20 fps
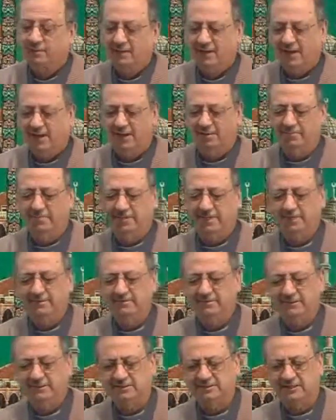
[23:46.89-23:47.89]
I believe
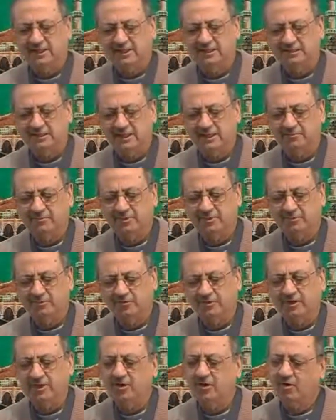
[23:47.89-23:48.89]
it is lesson number
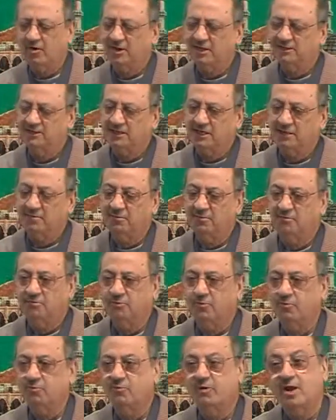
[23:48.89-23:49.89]
3 or lesson number
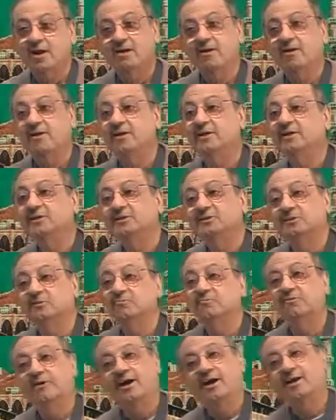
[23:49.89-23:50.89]
4. We are learning ism
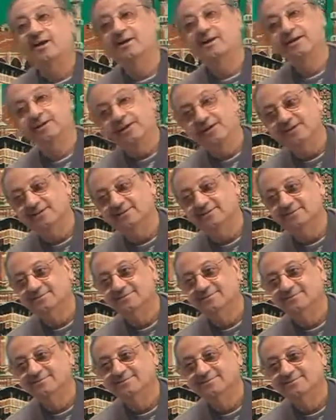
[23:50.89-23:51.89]
fa'il again.
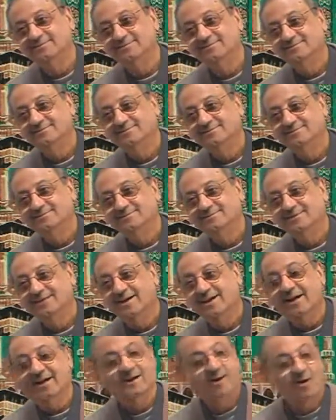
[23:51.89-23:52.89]

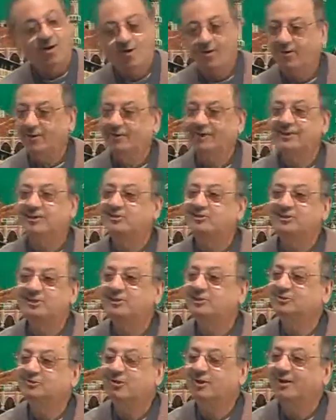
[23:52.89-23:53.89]
And all these
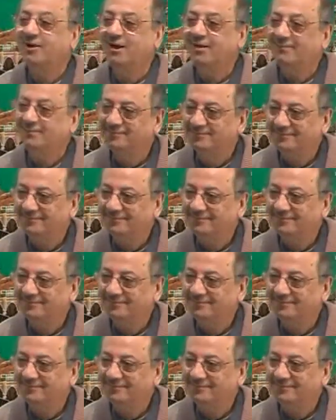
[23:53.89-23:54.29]
things will come.